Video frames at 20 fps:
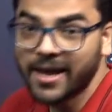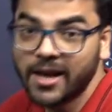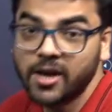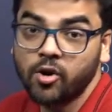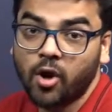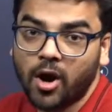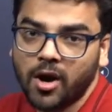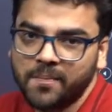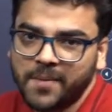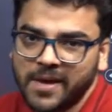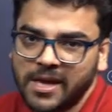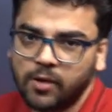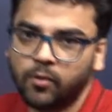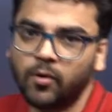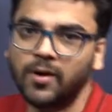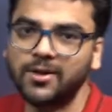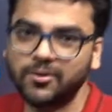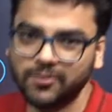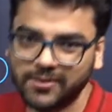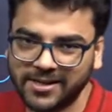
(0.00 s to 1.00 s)
cannot be
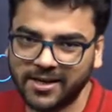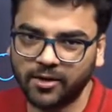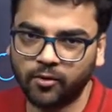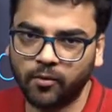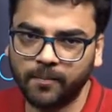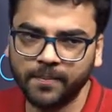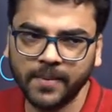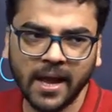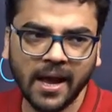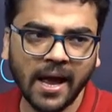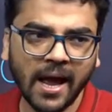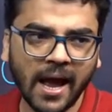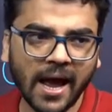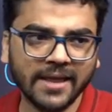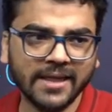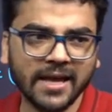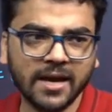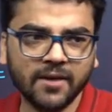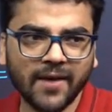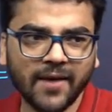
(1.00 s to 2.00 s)
equal to zero.
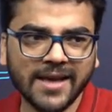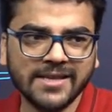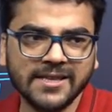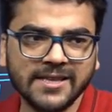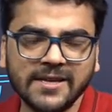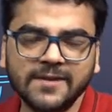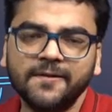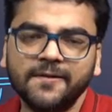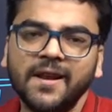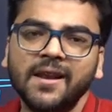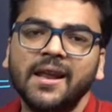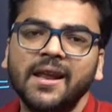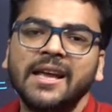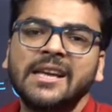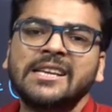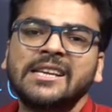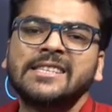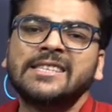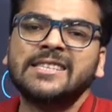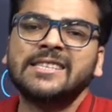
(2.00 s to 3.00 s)
Otherwise, it will
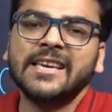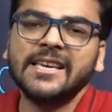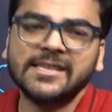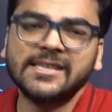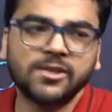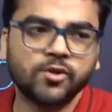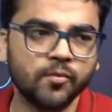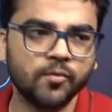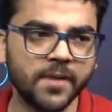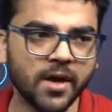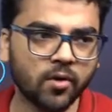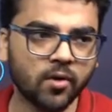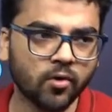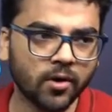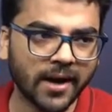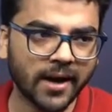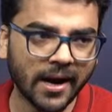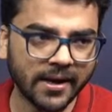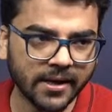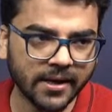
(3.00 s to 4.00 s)
cease to be a
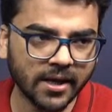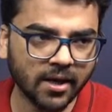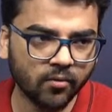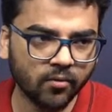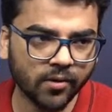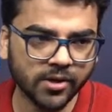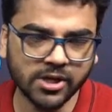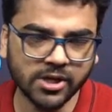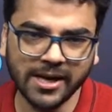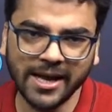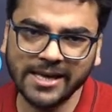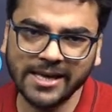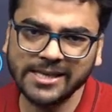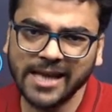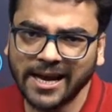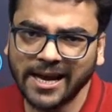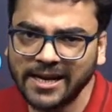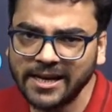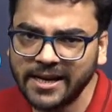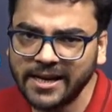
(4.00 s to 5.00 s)
quadratic equation.
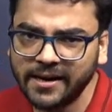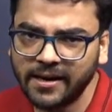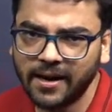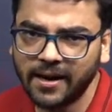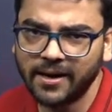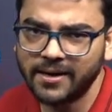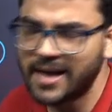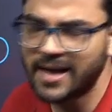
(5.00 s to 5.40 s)
Exactly, uh,